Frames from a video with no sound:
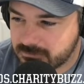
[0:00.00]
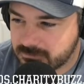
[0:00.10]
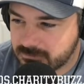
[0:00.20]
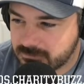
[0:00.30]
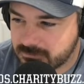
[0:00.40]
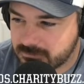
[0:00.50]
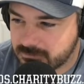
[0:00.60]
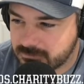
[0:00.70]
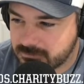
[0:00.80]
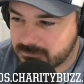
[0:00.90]

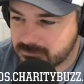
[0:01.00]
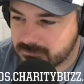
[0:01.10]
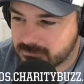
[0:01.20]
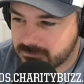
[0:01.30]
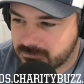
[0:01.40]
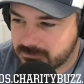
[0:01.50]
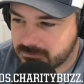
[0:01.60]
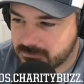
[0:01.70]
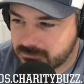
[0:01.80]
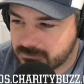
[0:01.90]

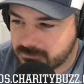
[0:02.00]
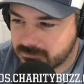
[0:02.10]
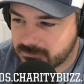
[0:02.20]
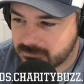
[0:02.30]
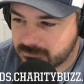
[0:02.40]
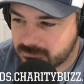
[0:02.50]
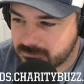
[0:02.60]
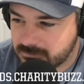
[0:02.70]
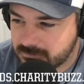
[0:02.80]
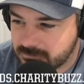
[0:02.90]

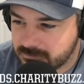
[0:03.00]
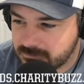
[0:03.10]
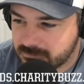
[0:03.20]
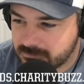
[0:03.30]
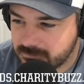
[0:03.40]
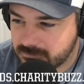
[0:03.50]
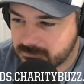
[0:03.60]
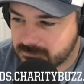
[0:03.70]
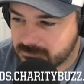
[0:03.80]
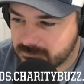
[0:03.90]

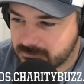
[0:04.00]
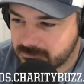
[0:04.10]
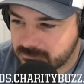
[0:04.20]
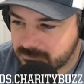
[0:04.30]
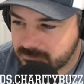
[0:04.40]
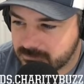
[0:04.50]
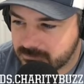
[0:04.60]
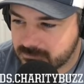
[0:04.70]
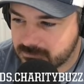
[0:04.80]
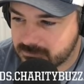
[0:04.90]

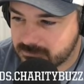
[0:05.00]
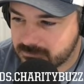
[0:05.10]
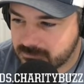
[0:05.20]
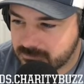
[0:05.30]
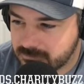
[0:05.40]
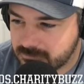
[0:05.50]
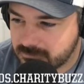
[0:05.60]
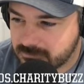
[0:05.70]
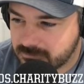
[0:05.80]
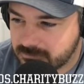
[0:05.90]

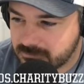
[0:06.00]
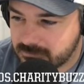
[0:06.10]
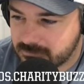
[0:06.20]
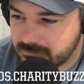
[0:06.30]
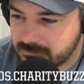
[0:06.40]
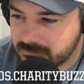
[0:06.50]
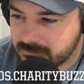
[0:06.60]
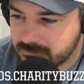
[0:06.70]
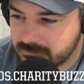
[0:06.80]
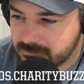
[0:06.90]

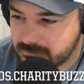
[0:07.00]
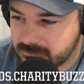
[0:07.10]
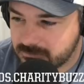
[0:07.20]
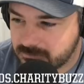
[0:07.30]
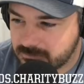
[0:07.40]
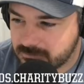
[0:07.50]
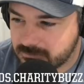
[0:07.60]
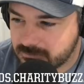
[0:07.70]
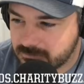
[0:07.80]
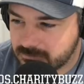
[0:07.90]
(silent)